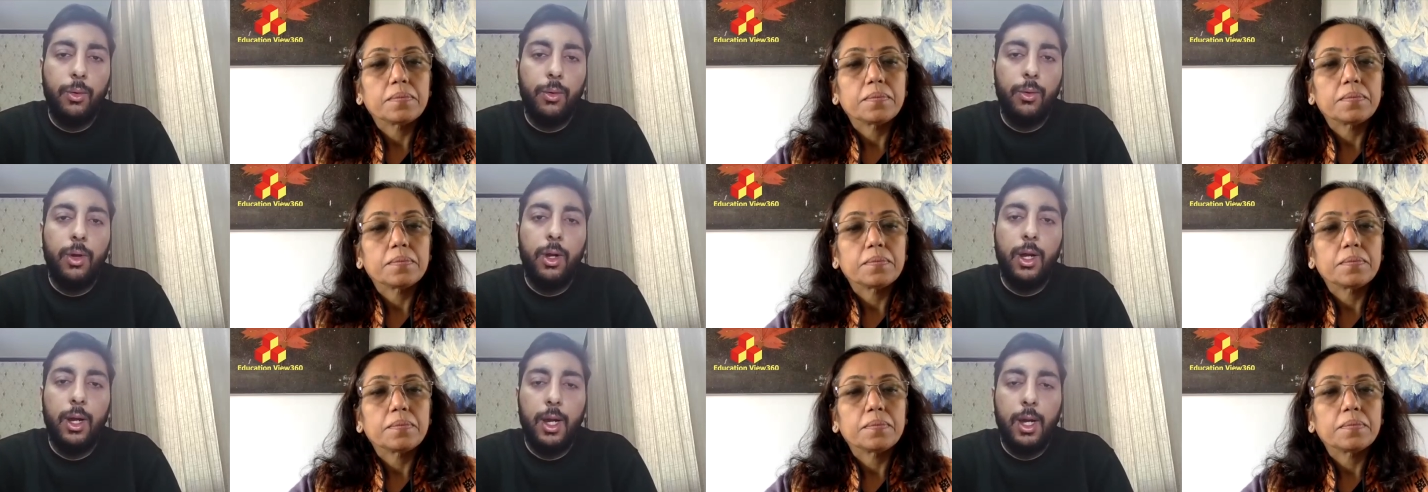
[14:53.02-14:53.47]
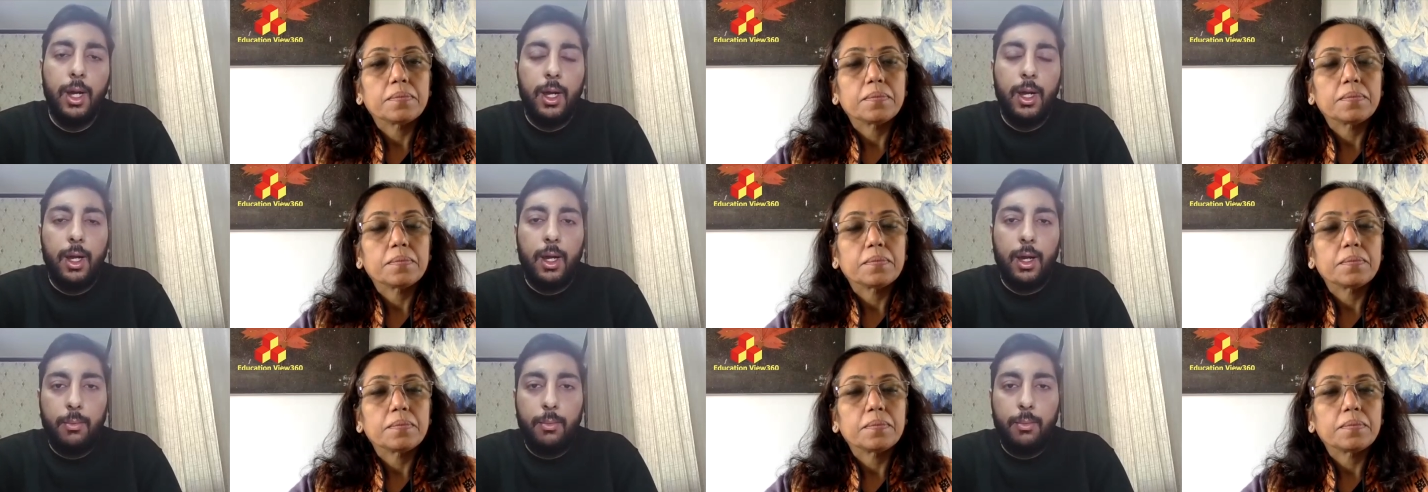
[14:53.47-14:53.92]
Speaker 1: to do
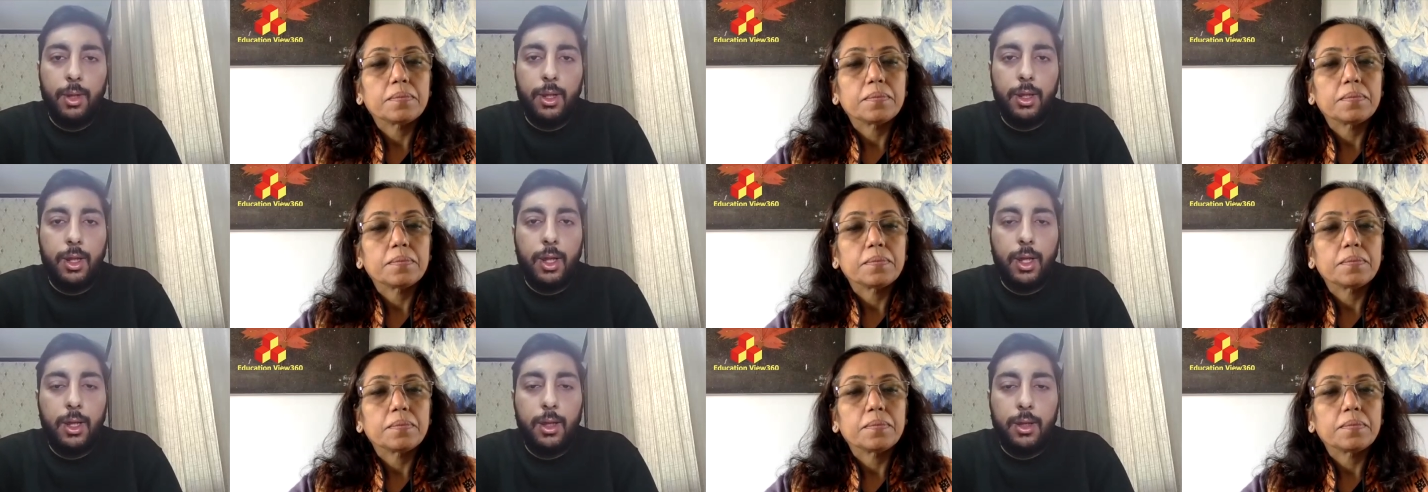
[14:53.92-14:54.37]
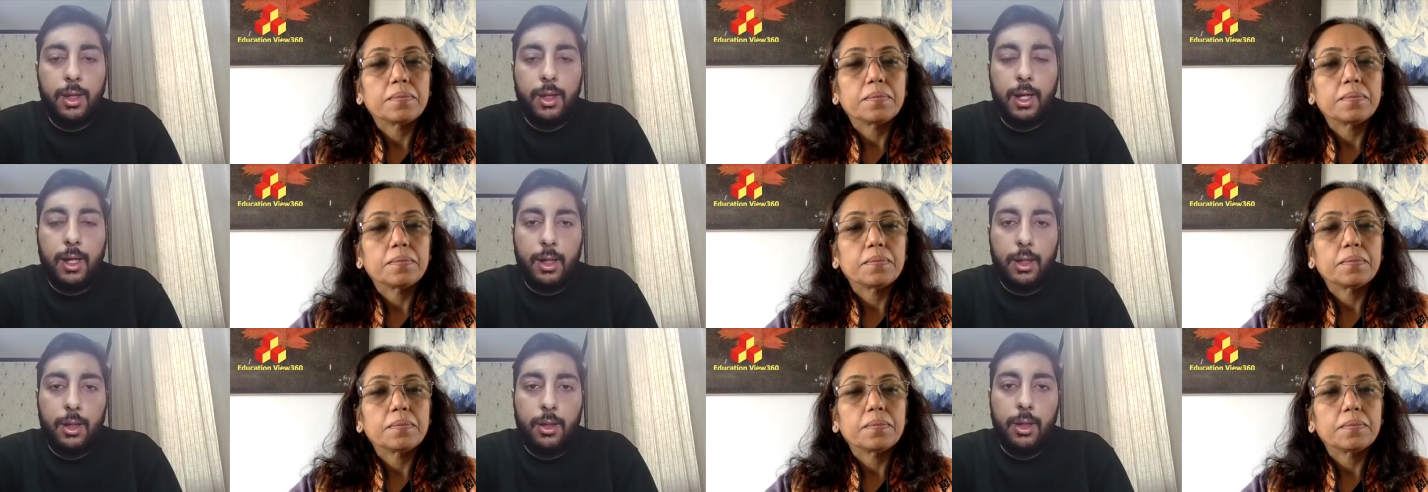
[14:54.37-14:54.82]
MSc in
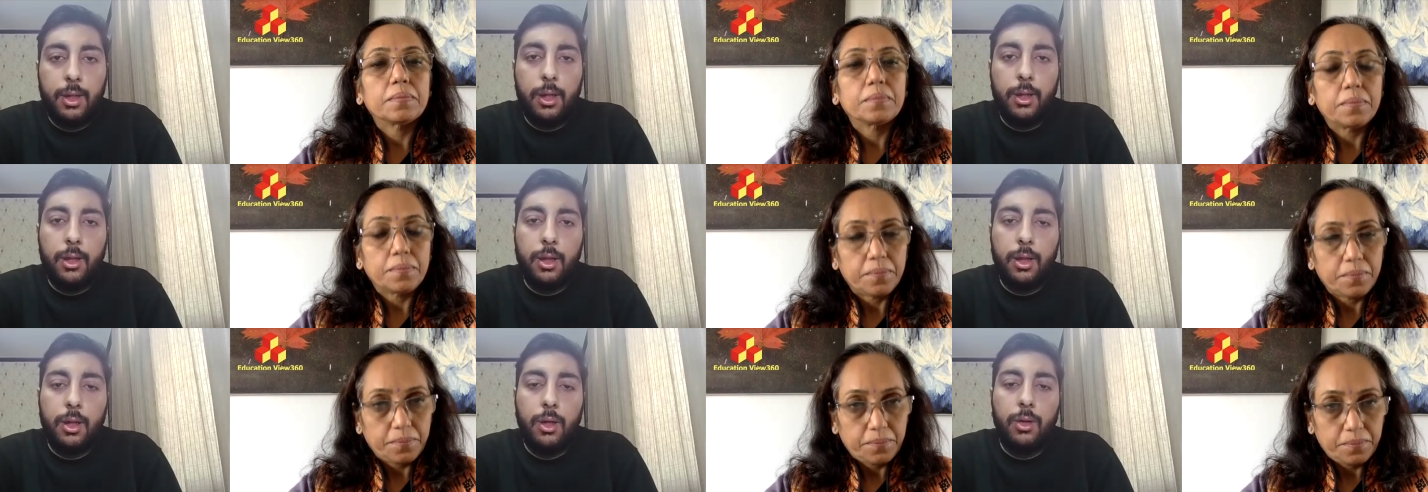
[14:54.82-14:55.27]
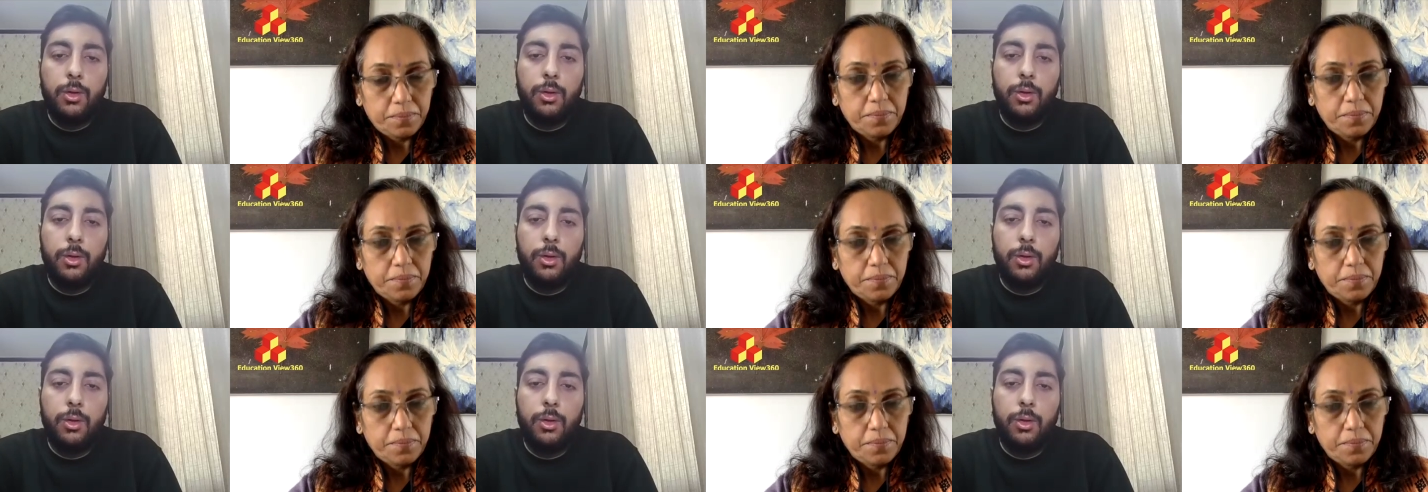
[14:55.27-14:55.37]
statistics.